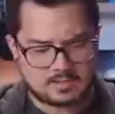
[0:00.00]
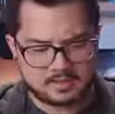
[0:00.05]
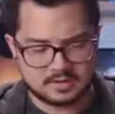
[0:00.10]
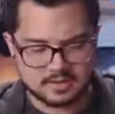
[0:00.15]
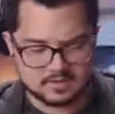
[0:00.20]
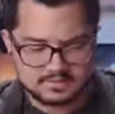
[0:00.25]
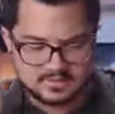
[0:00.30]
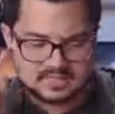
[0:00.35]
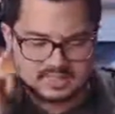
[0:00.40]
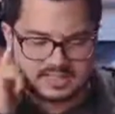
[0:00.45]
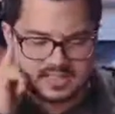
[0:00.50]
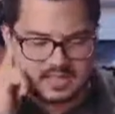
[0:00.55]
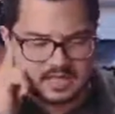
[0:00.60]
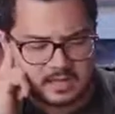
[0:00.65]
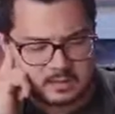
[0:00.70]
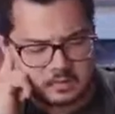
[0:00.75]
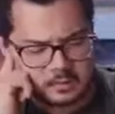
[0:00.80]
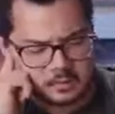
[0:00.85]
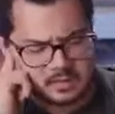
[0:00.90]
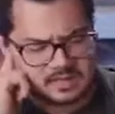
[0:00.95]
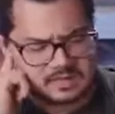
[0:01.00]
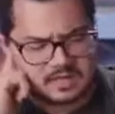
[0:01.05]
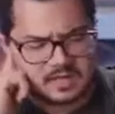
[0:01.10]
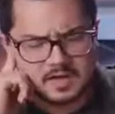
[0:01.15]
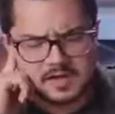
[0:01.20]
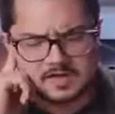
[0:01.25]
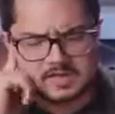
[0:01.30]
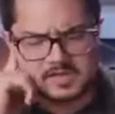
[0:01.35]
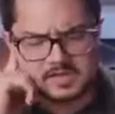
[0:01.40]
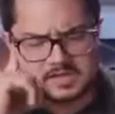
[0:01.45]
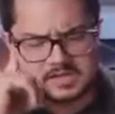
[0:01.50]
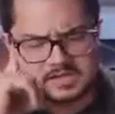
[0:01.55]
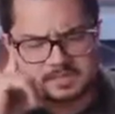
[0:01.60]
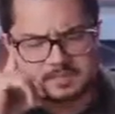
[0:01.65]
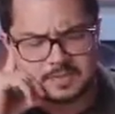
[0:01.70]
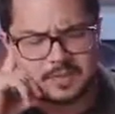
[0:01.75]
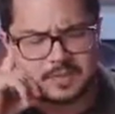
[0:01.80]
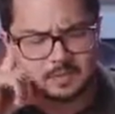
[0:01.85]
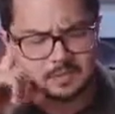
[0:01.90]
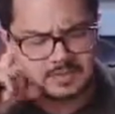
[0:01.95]
believe this keyboard is also
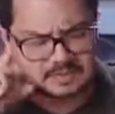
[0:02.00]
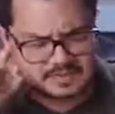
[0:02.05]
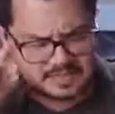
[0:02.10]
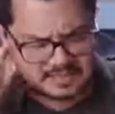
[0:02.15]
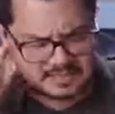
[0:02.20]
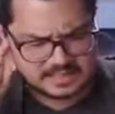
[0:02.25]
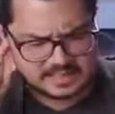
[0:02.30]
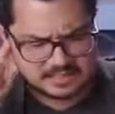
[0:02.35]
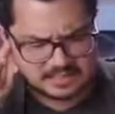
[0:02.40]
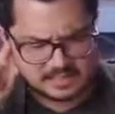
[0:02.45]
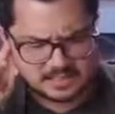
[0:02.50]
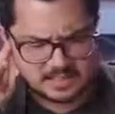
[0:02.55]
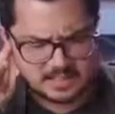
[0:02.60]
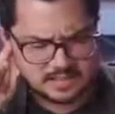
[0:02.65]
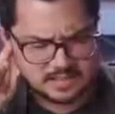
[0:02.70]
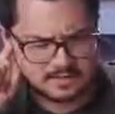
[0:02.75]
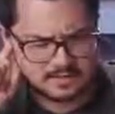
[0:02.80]
spill resistant,